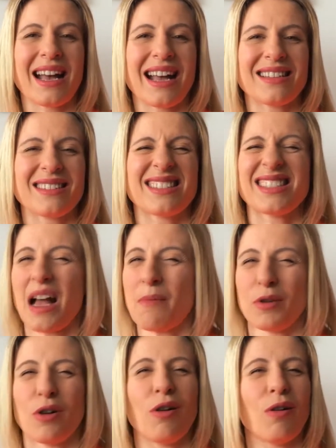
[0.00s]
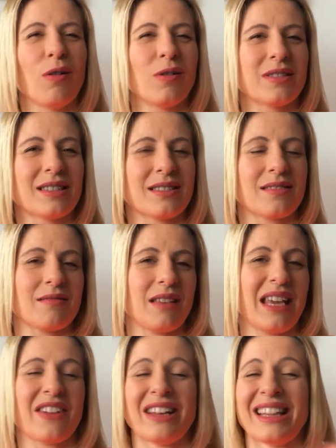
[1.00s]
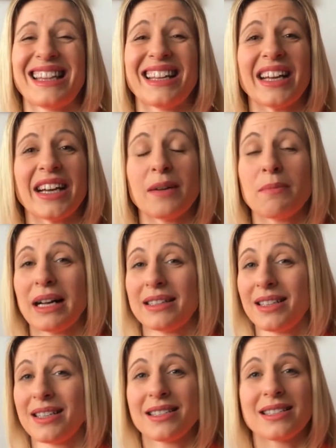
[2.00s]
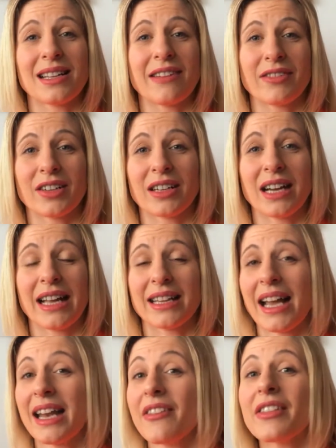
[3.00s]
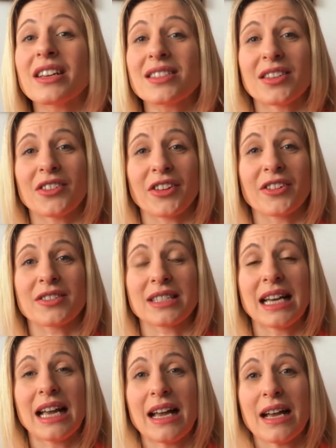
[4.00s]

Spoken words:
has some colds here and there, but he's never had anything serious,